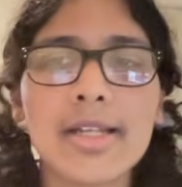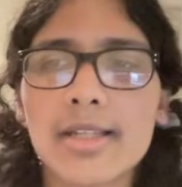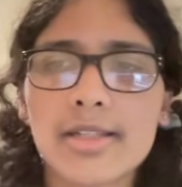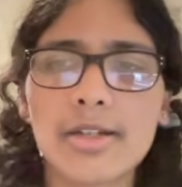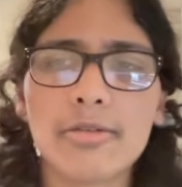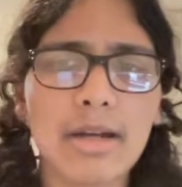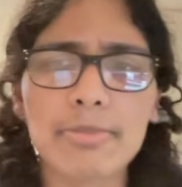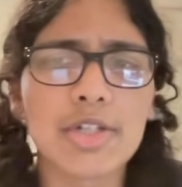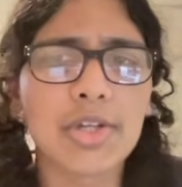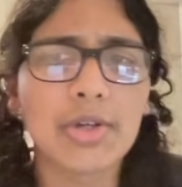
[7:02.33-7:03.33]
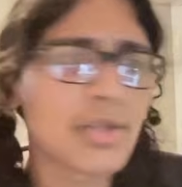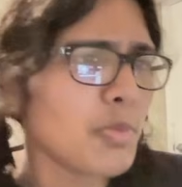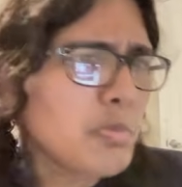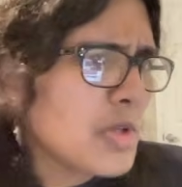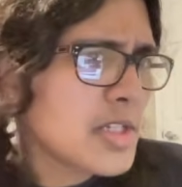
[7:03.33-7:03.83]
So I'm just curious,
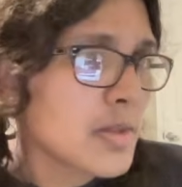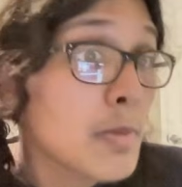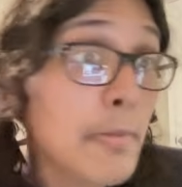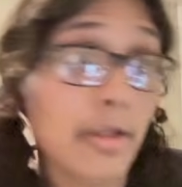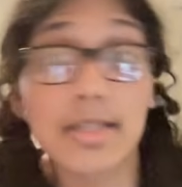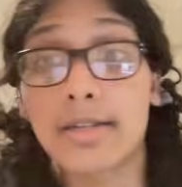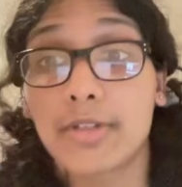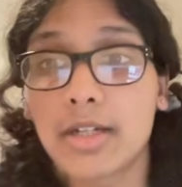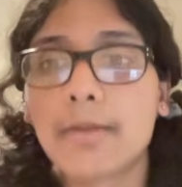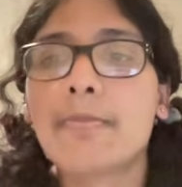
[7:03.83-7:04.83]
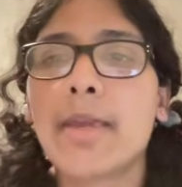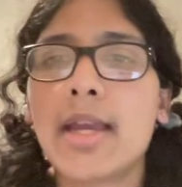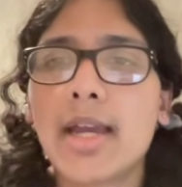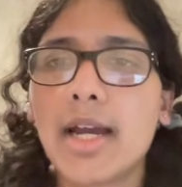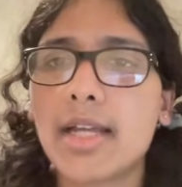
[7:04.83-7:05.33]
what is this paper? Let's have a look.
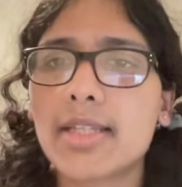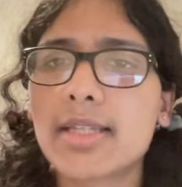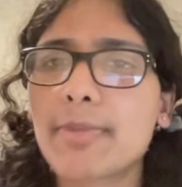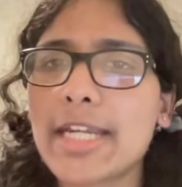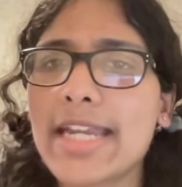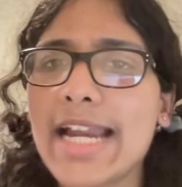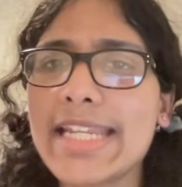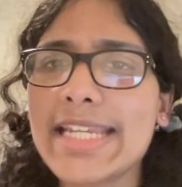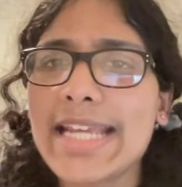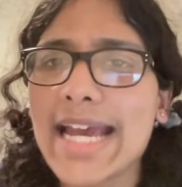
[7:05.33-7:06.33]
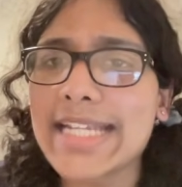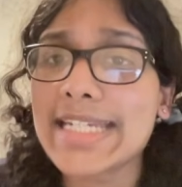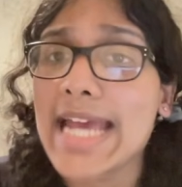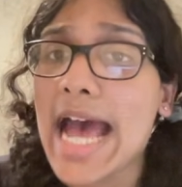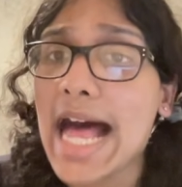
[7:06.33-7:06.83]
This is by Nadi et
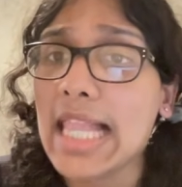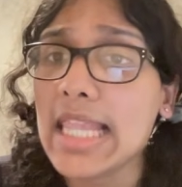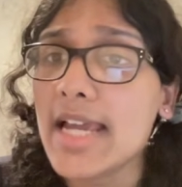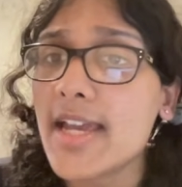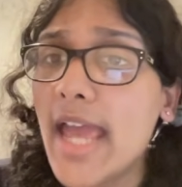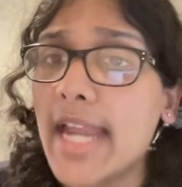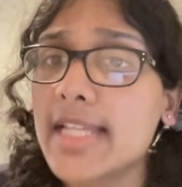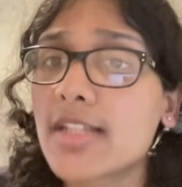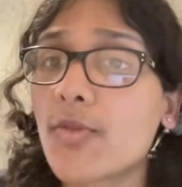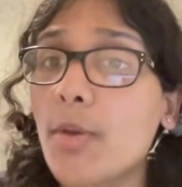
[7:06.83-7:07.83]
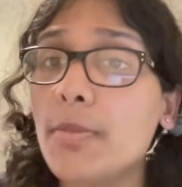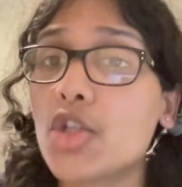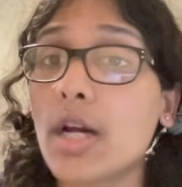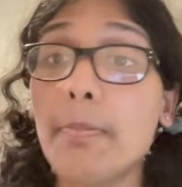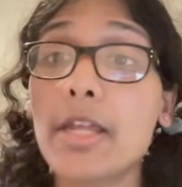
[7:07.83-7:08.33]
al. And it's from
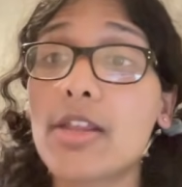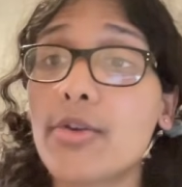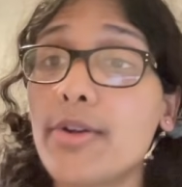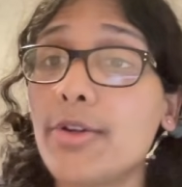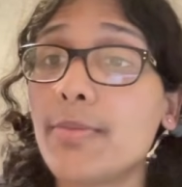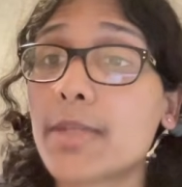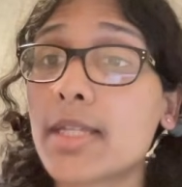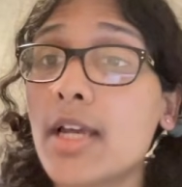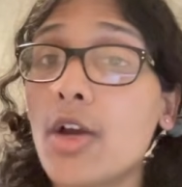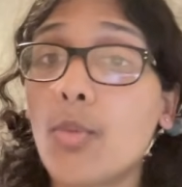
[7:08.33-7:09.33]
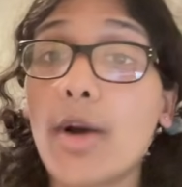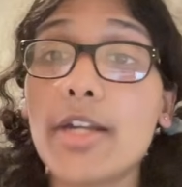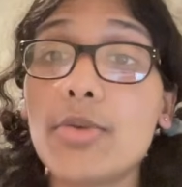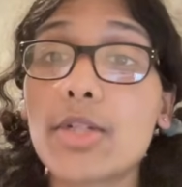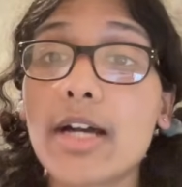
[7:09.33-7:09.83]
Jumping Through Hoops. Why do
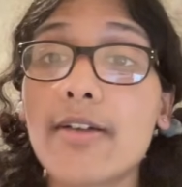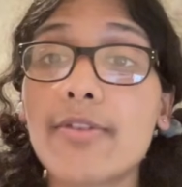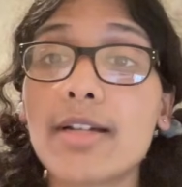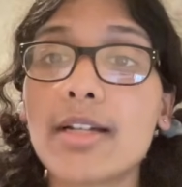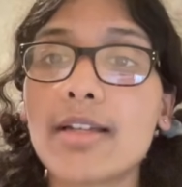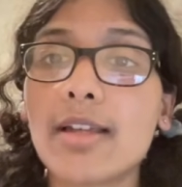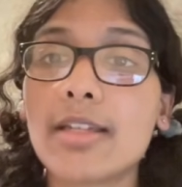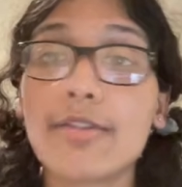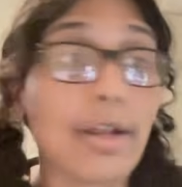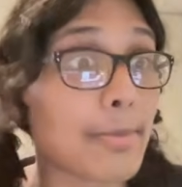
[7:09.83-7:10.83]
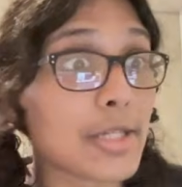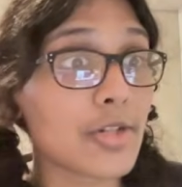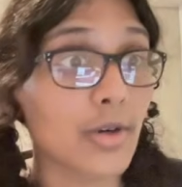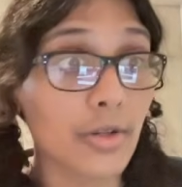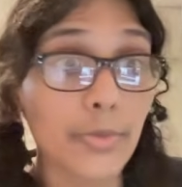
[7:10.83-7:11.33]
Java developers
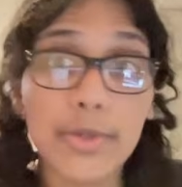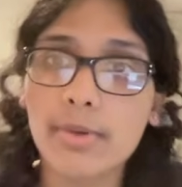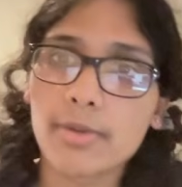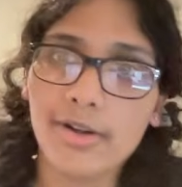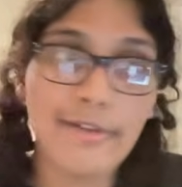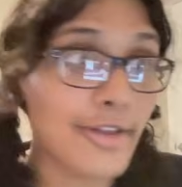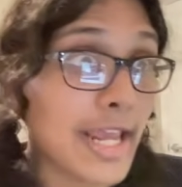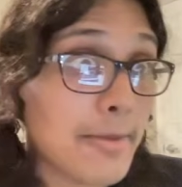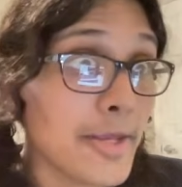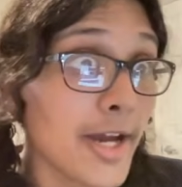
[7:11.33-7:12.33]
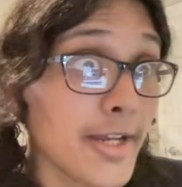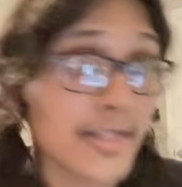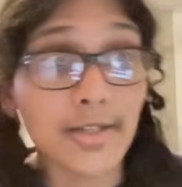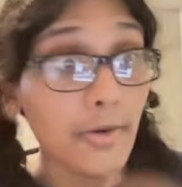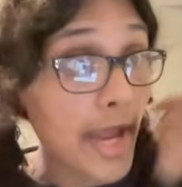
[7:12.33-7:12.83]
struggle with cryptographic
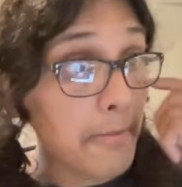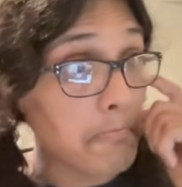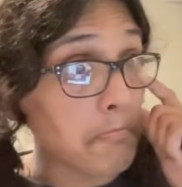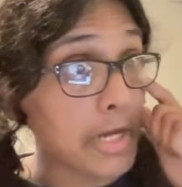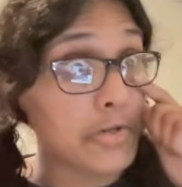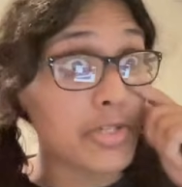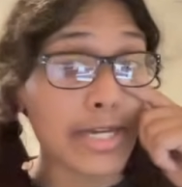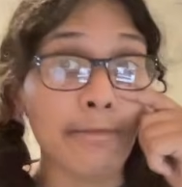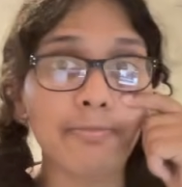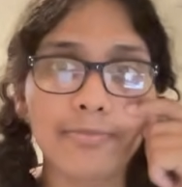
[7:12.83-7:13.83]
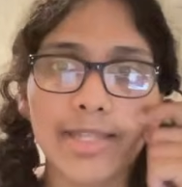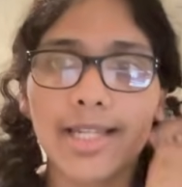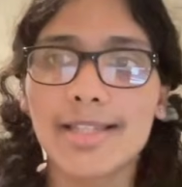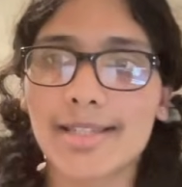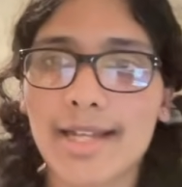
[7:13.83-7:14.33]
APIs? Okay, interesting.
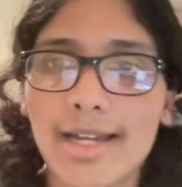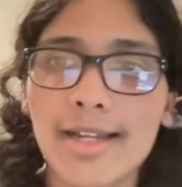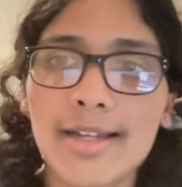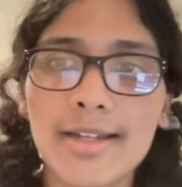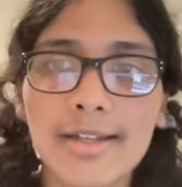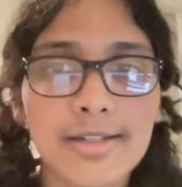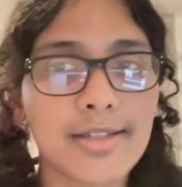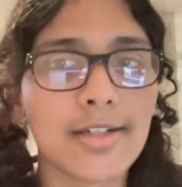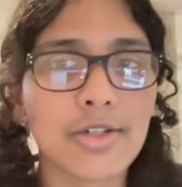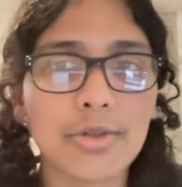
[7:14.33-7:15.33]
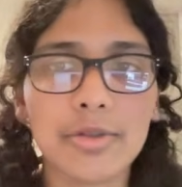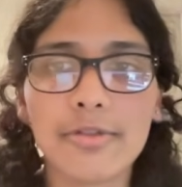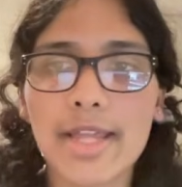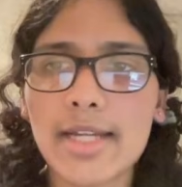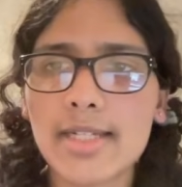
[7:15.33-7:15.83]
Let's search Google for that.